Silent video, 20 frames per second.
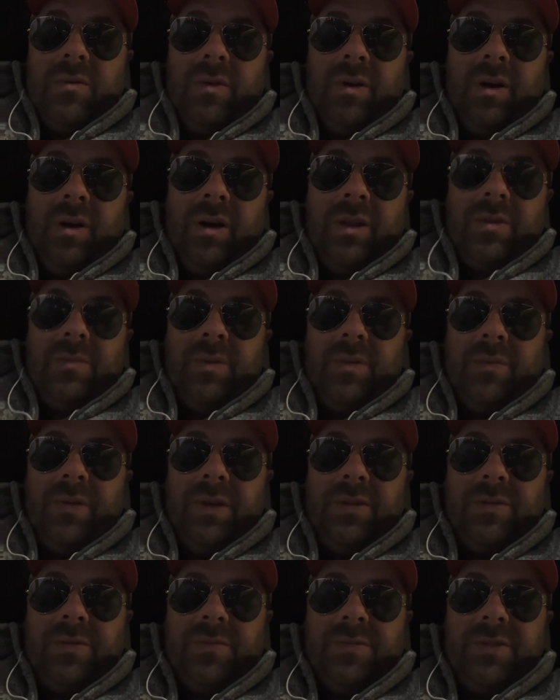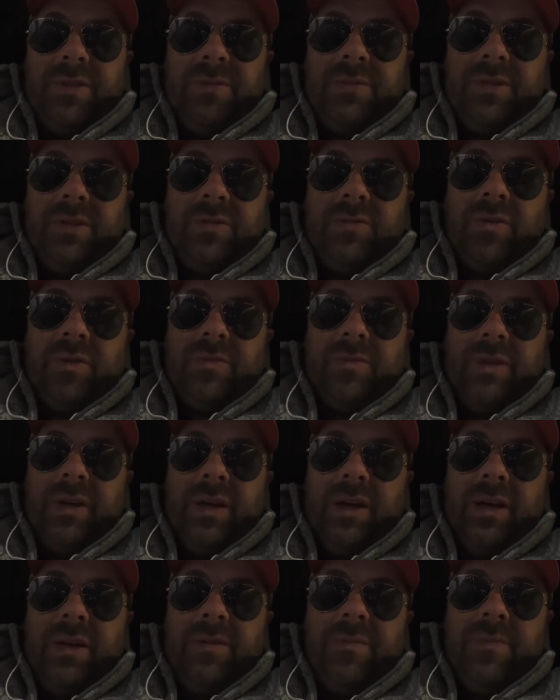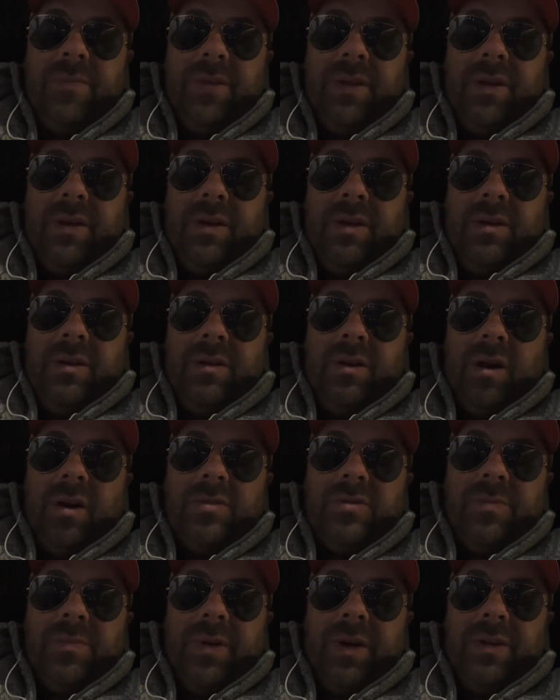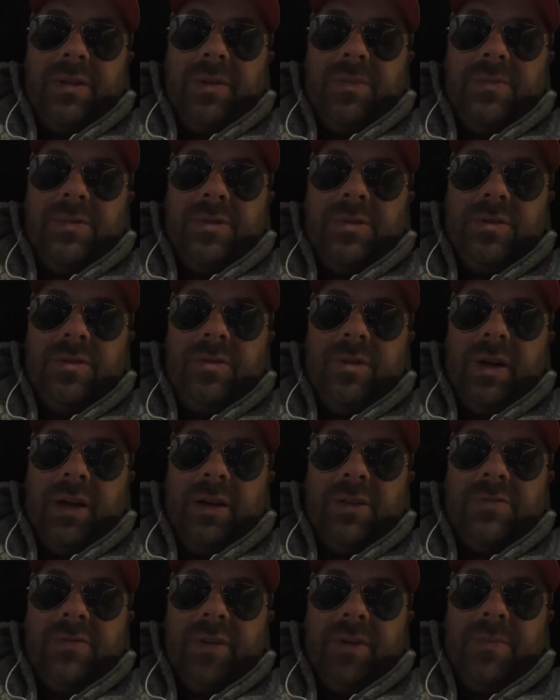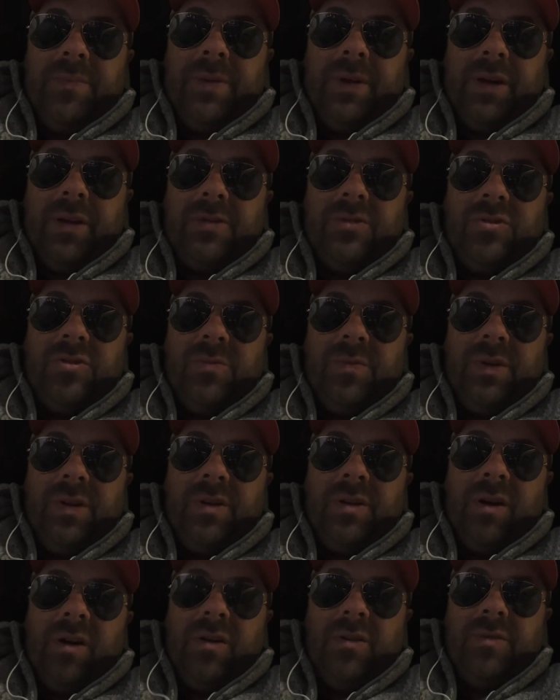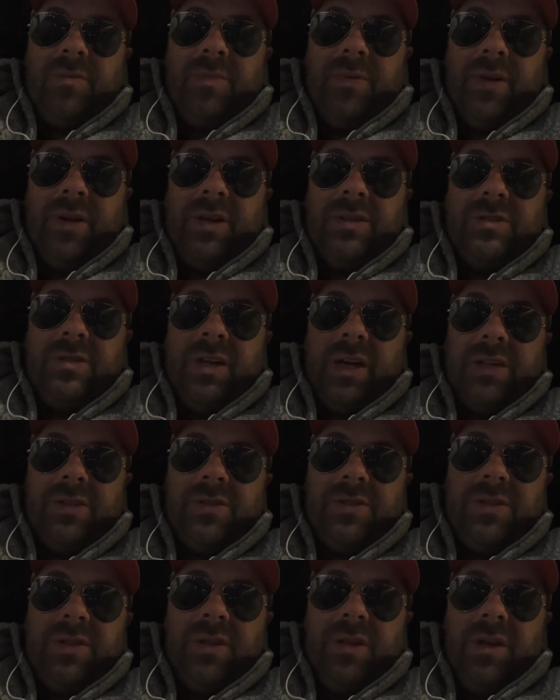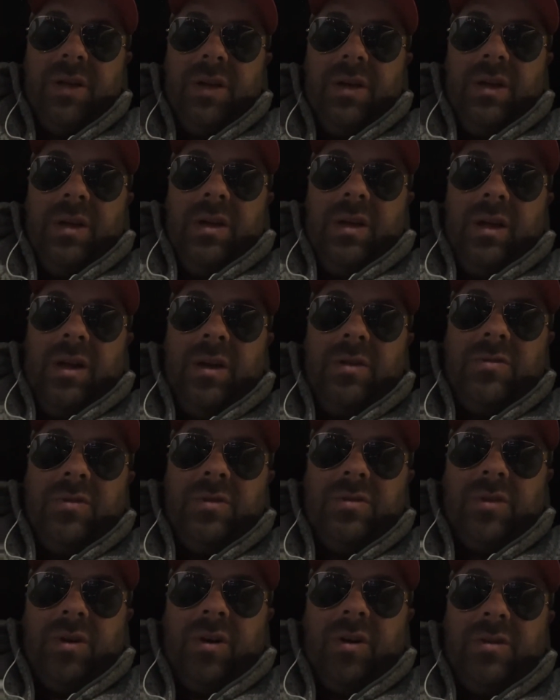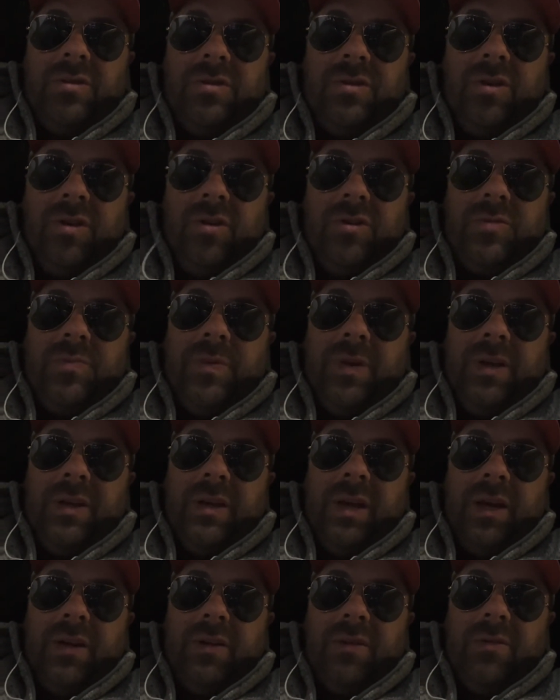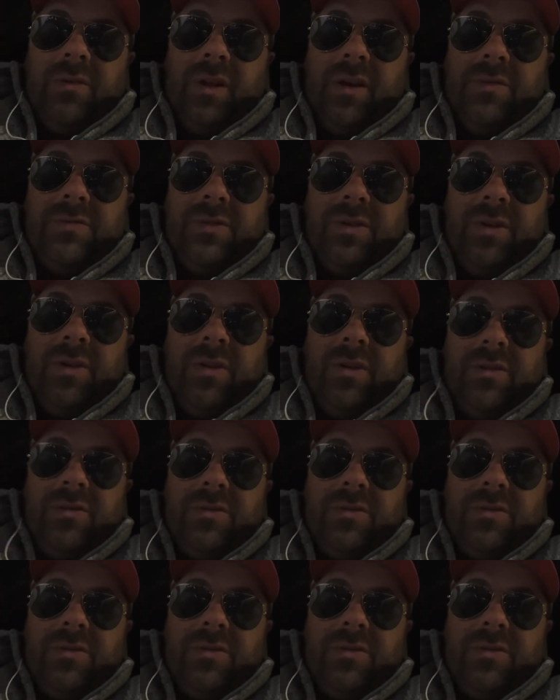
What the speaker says: We all had the momentum, 17-12 down. Guards are banged up too. Alex Van Pelt should be calling the plays. Yes, injuries are excused. B. Cato loves a good